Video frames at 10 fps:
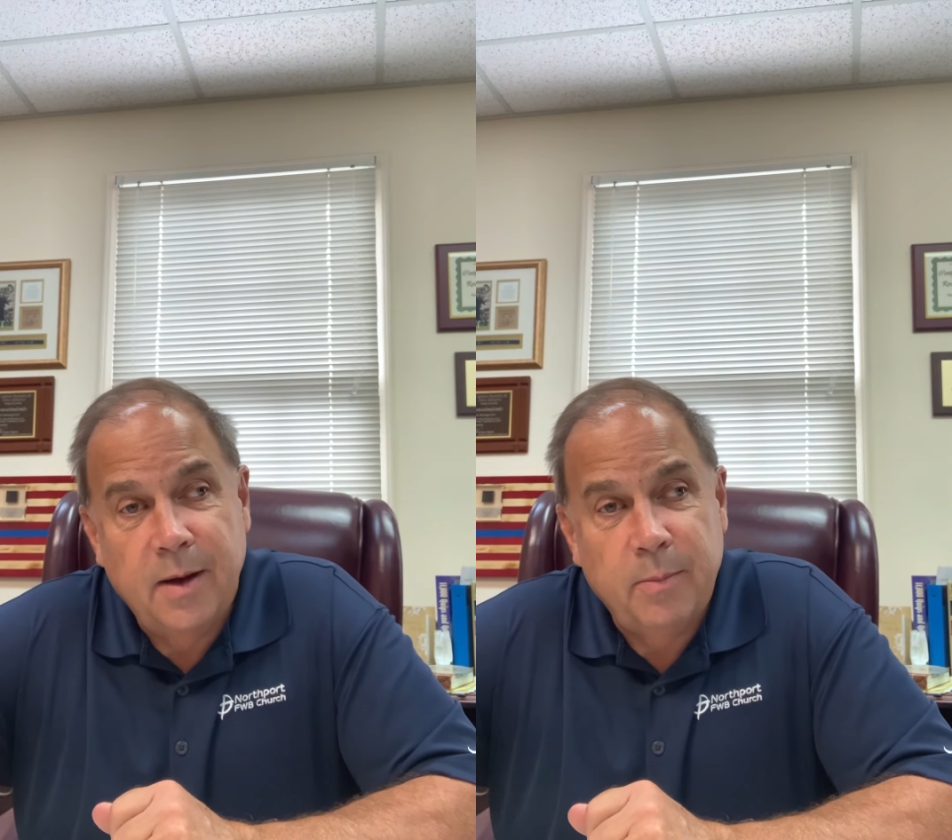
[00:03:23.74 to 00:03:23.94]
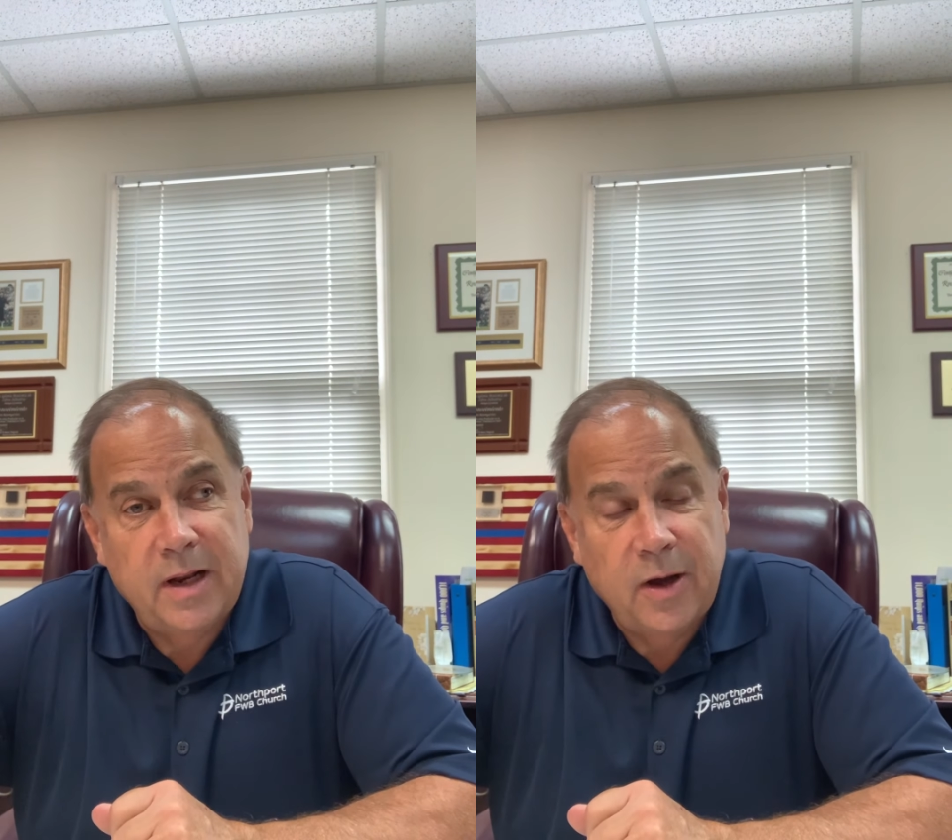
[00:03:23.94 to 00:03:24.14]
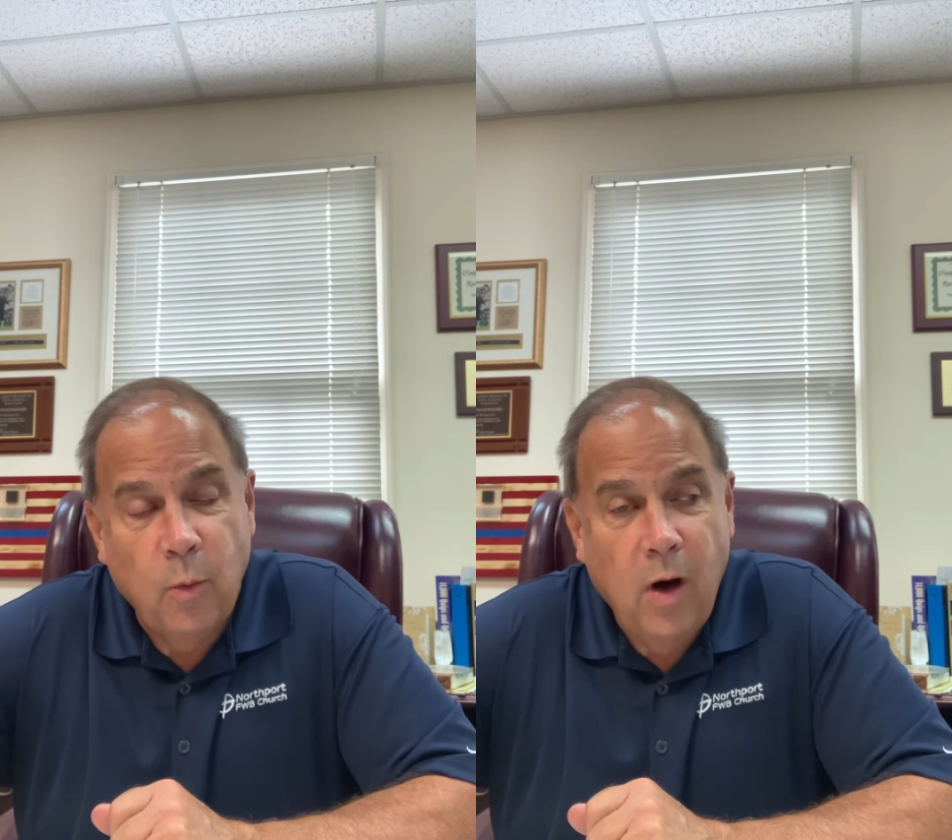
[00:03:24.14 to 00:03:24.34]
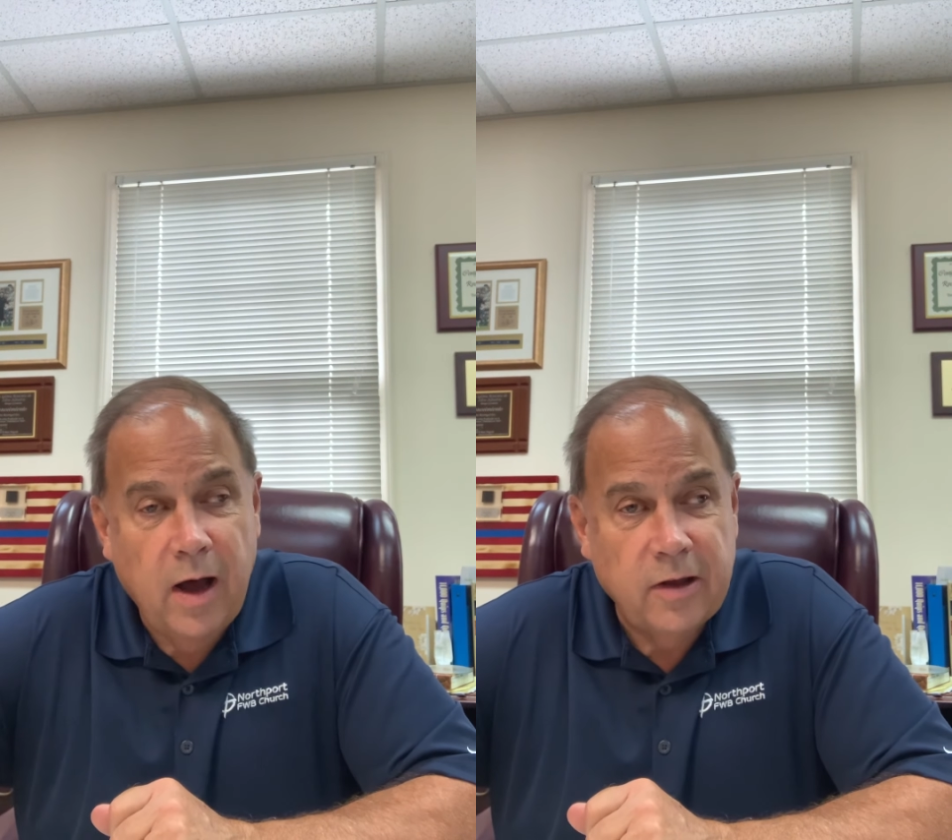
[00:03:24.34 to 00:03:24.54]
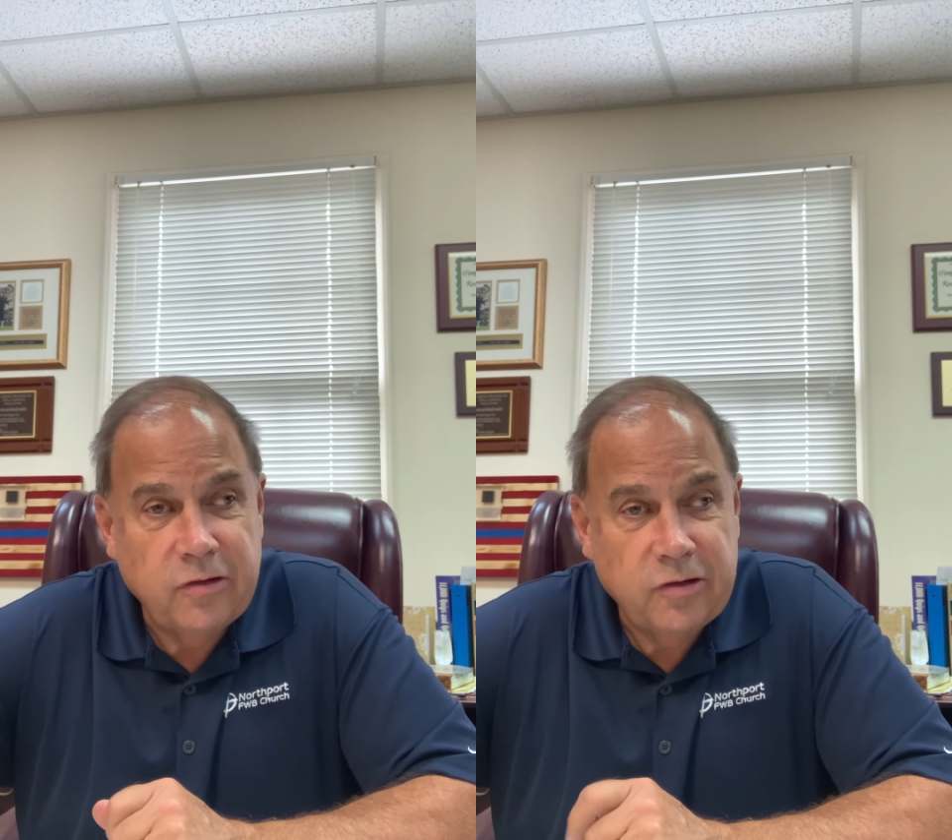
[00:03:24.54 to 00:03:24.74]
but it
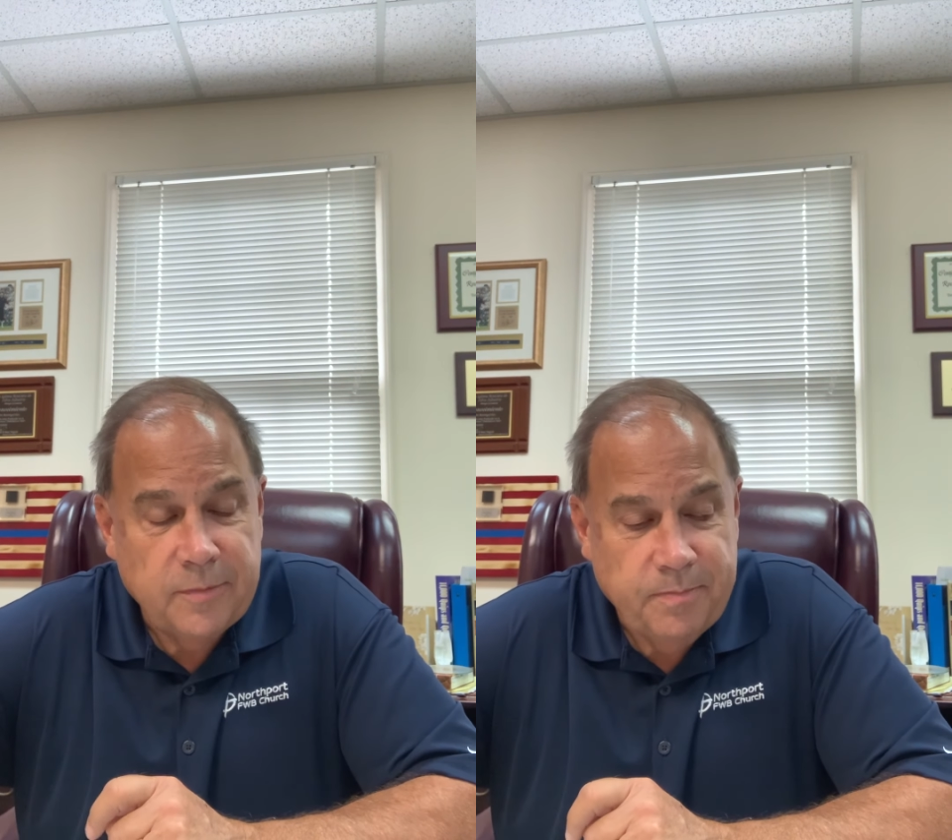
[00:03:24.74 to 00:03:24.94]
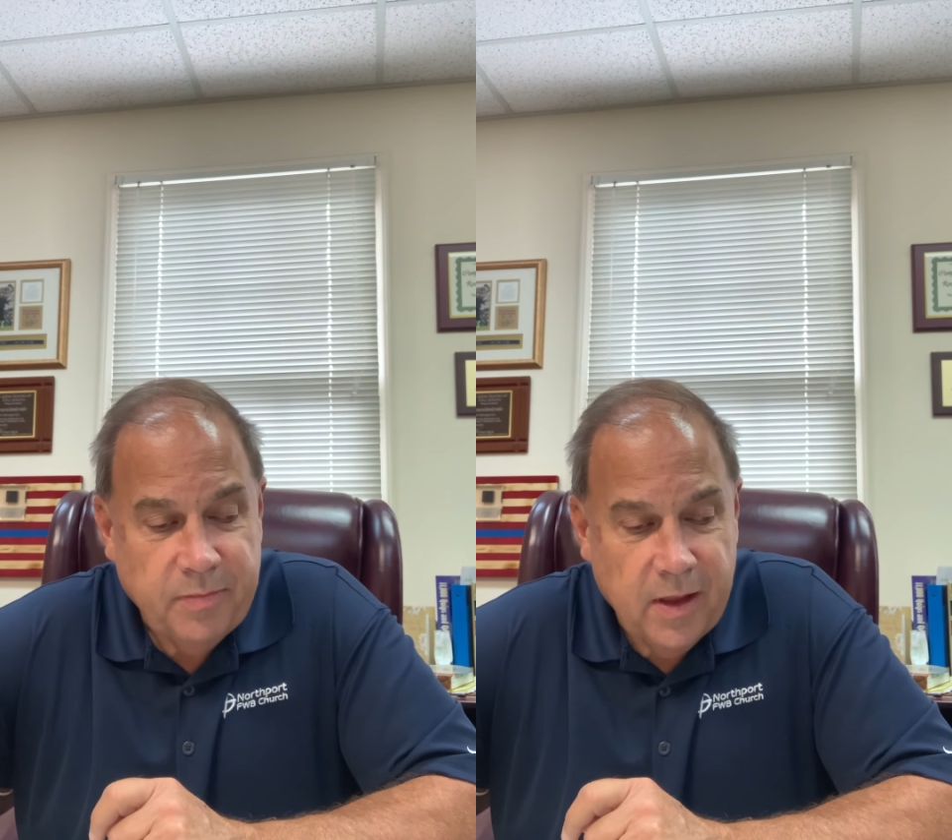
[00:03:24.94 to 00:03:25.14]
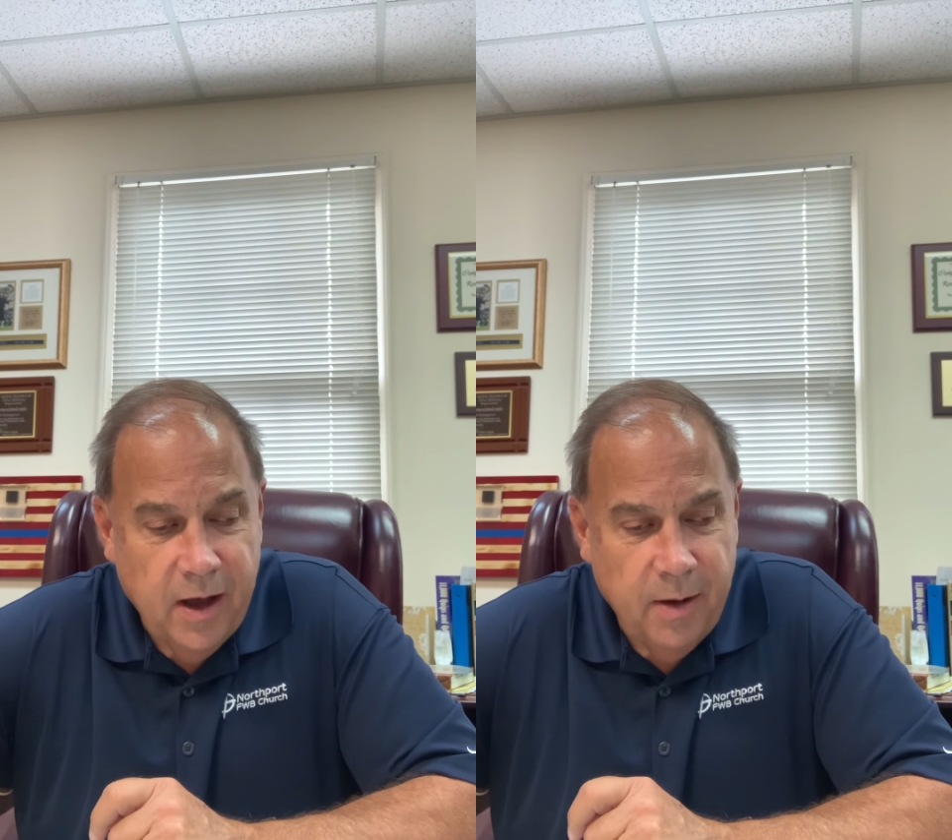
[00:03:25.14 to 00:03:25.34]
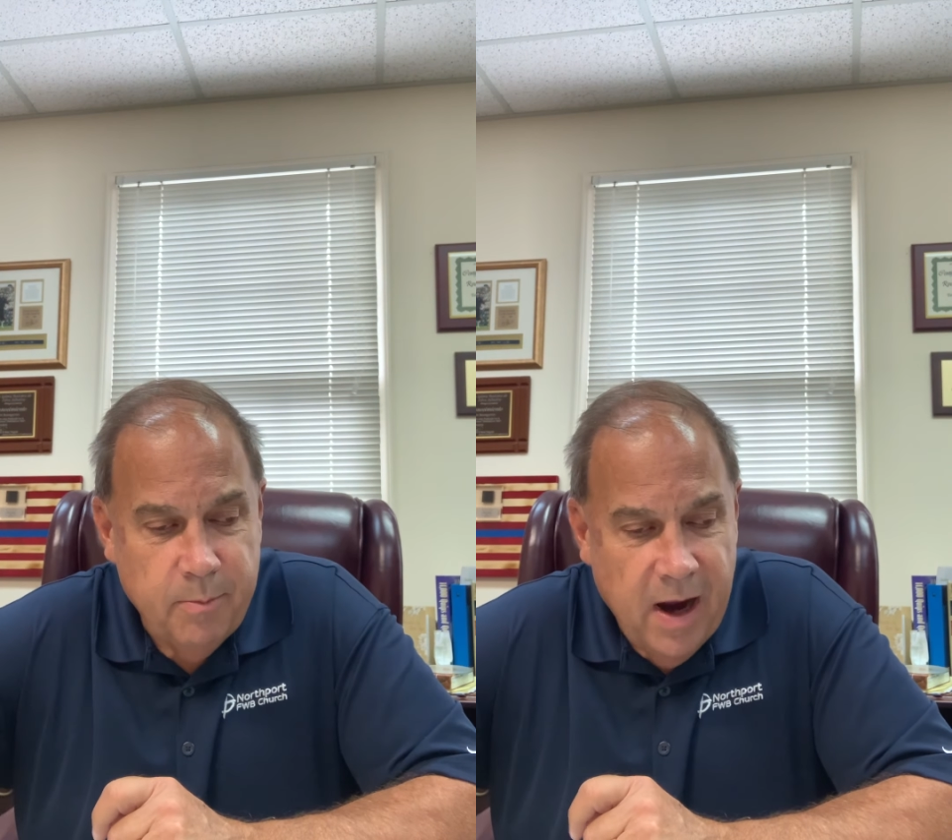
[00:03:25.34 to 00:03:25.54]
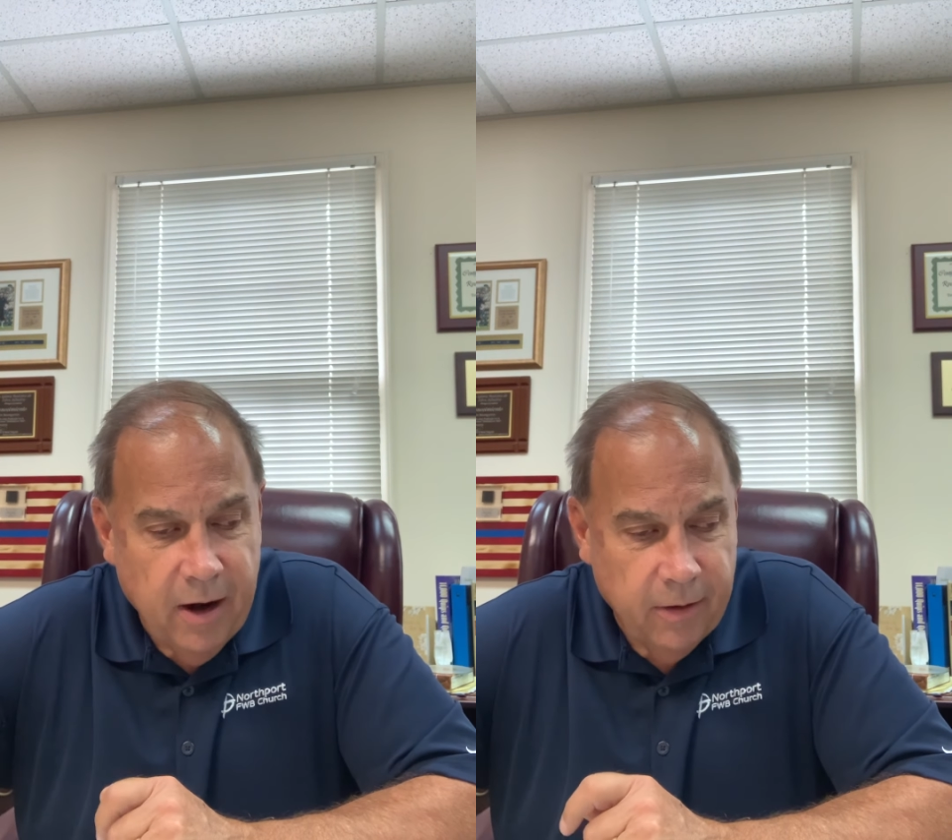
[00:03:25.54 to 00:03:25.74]
was
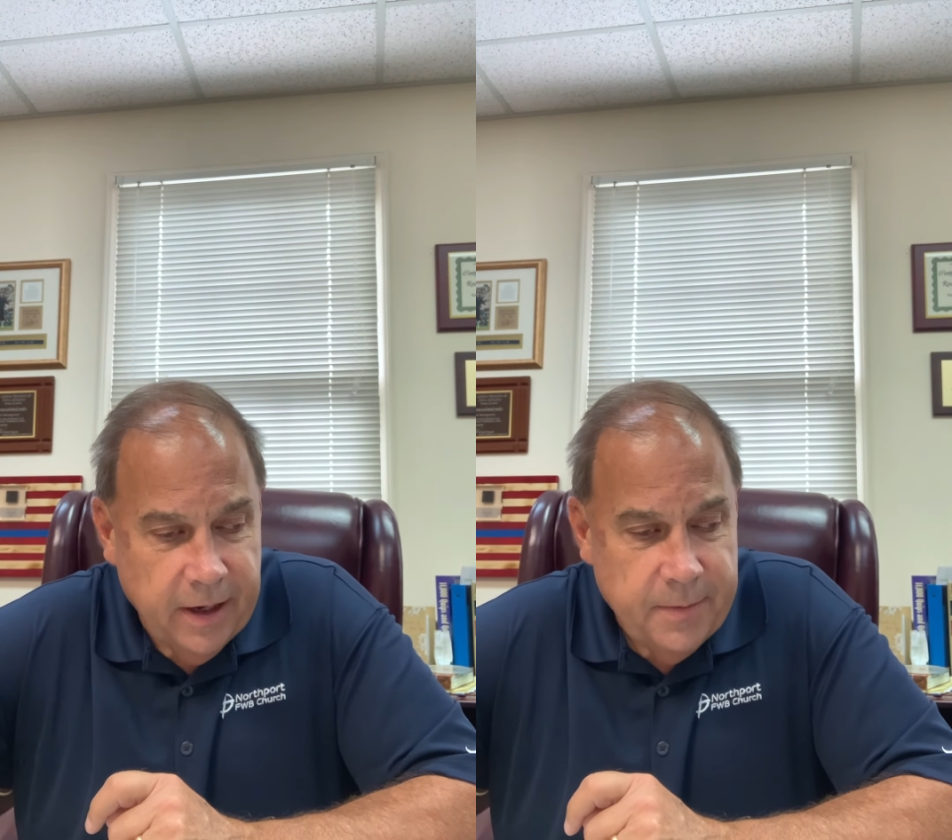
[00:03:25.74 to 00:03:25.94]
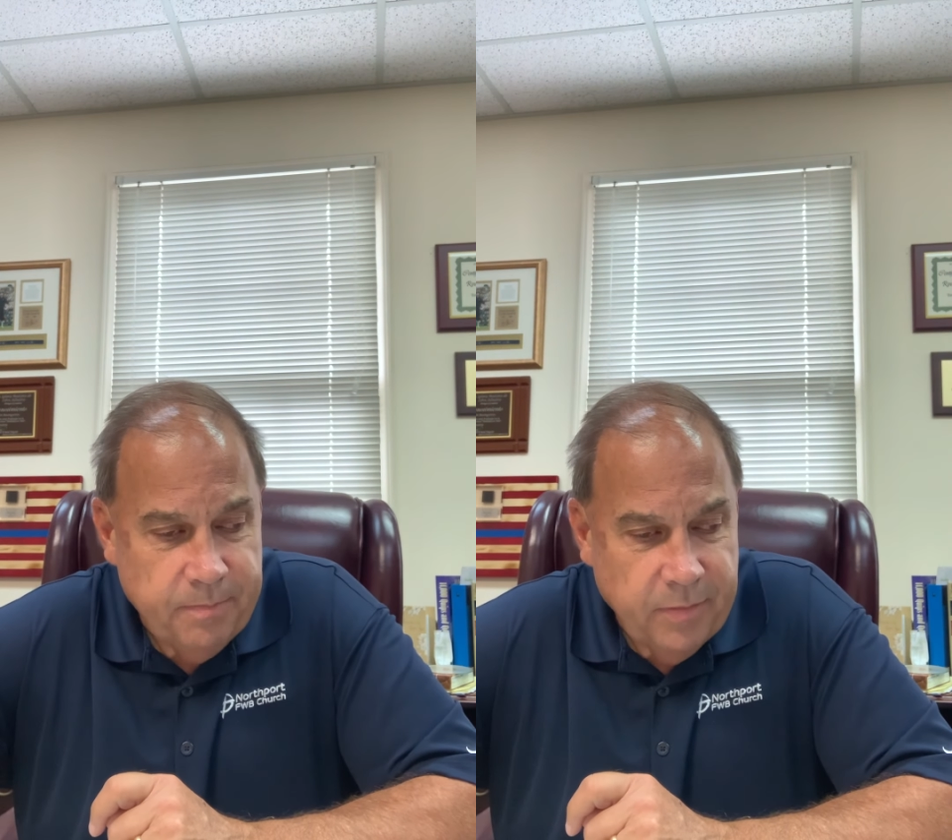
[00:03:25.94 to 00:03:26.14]
Mary,